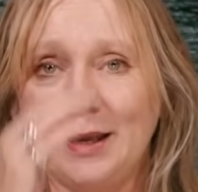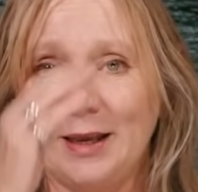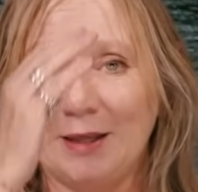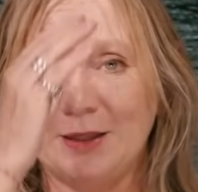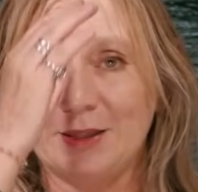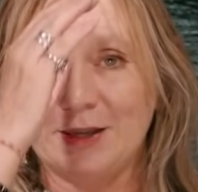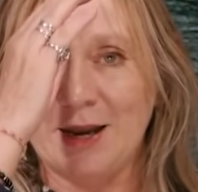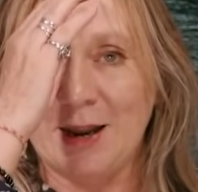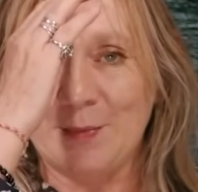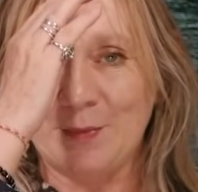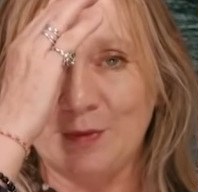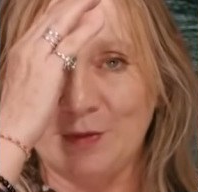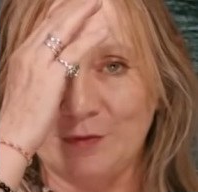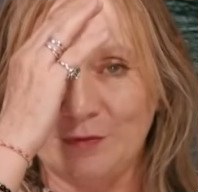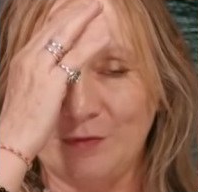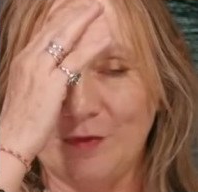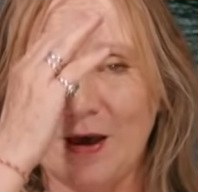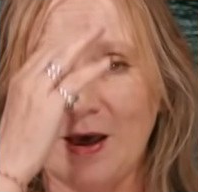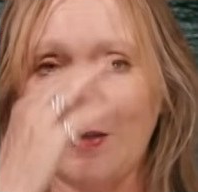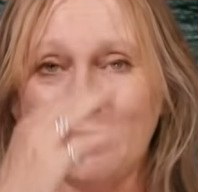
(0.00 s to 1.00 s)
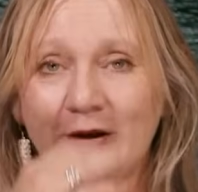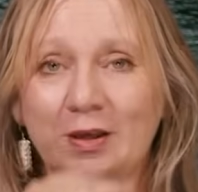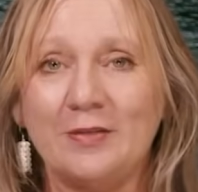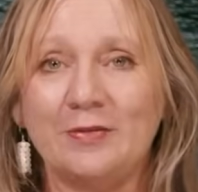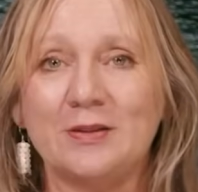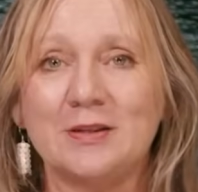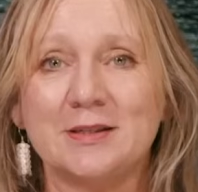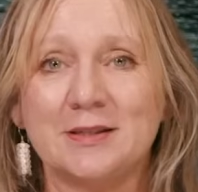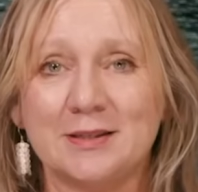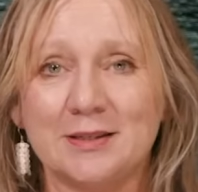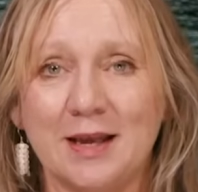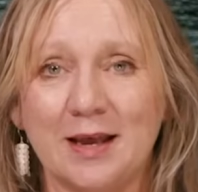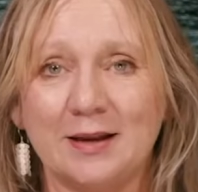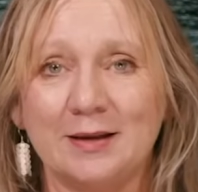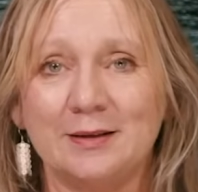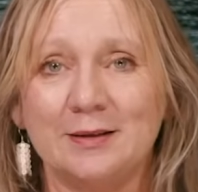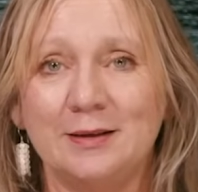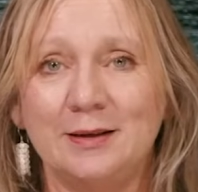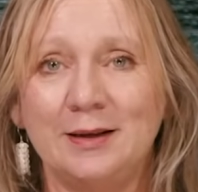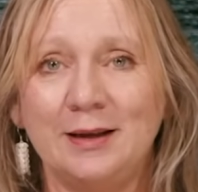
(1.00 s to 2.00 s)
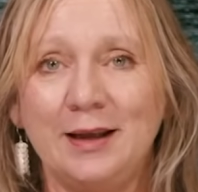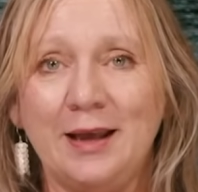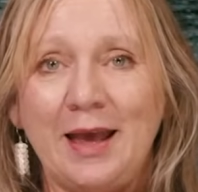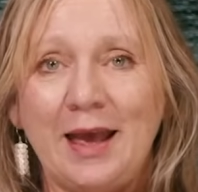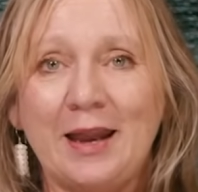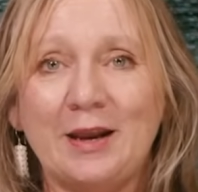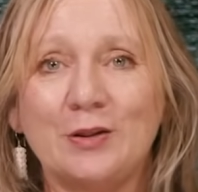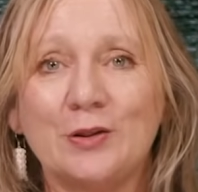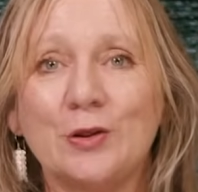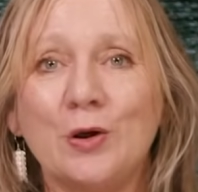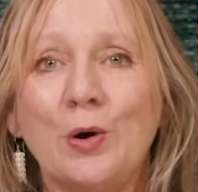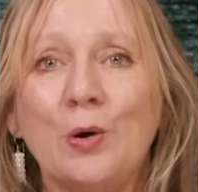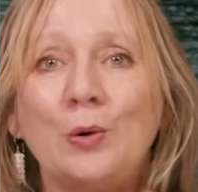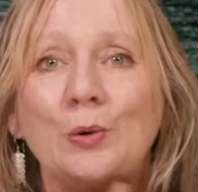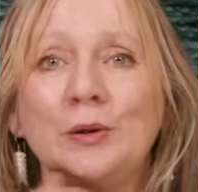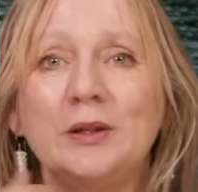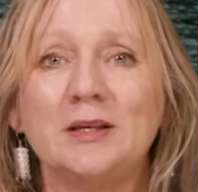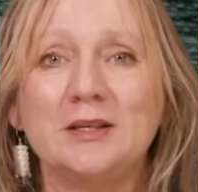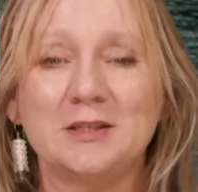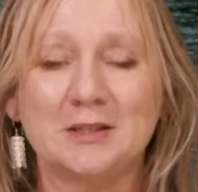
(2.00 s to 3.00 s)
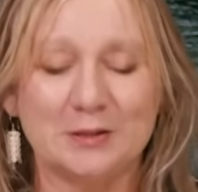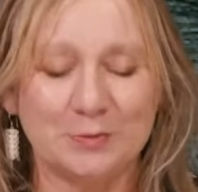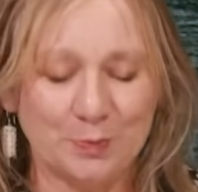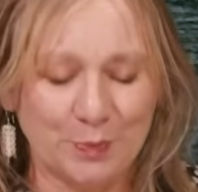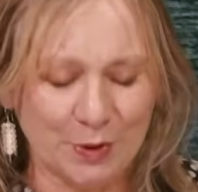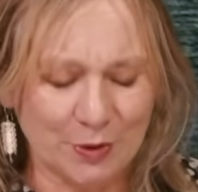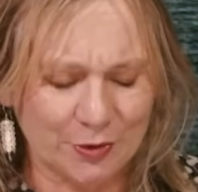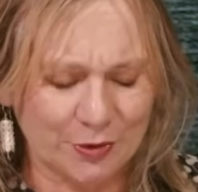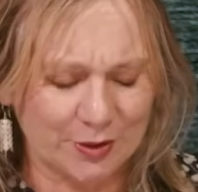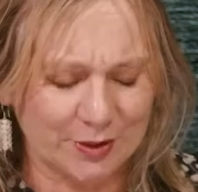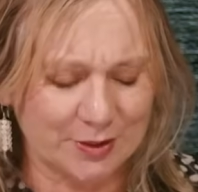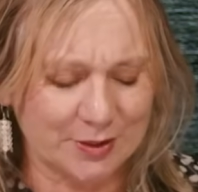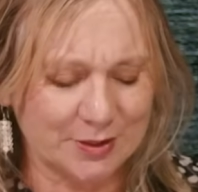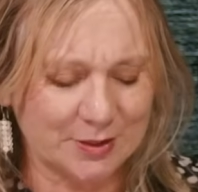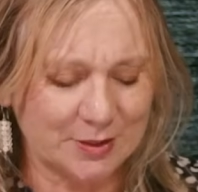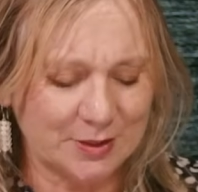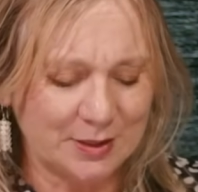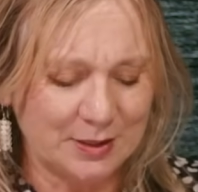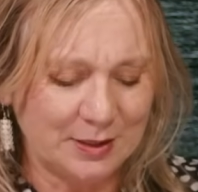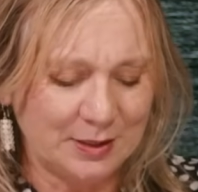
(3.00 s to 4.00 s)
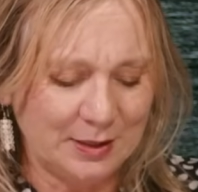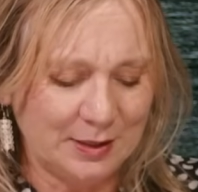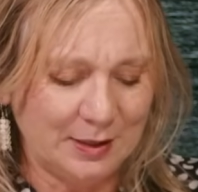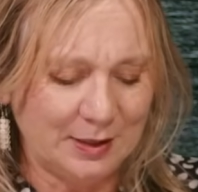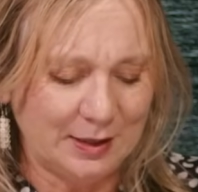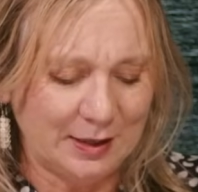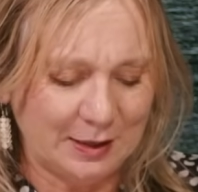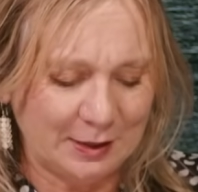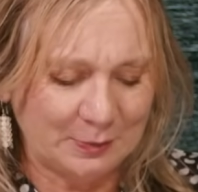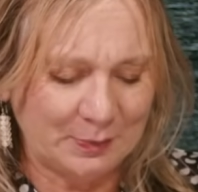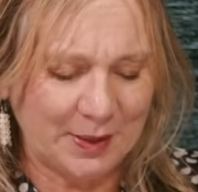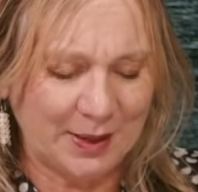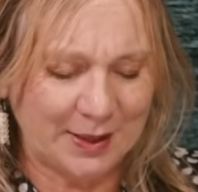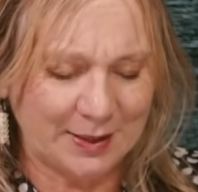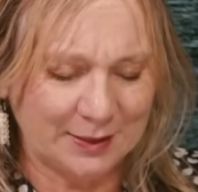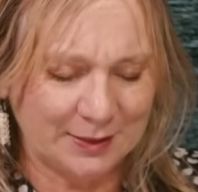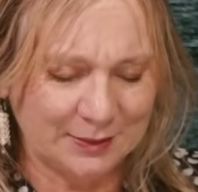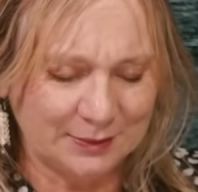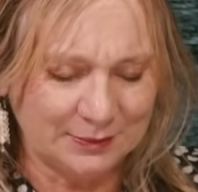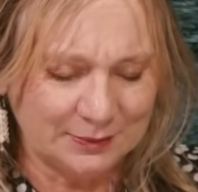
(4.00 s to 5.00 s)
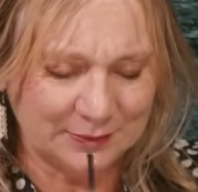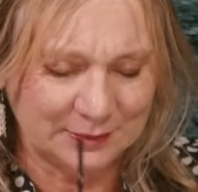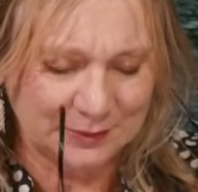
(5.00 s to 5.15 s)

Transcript: In the name of the Father and the Son and of the Holy Spirit. Amen.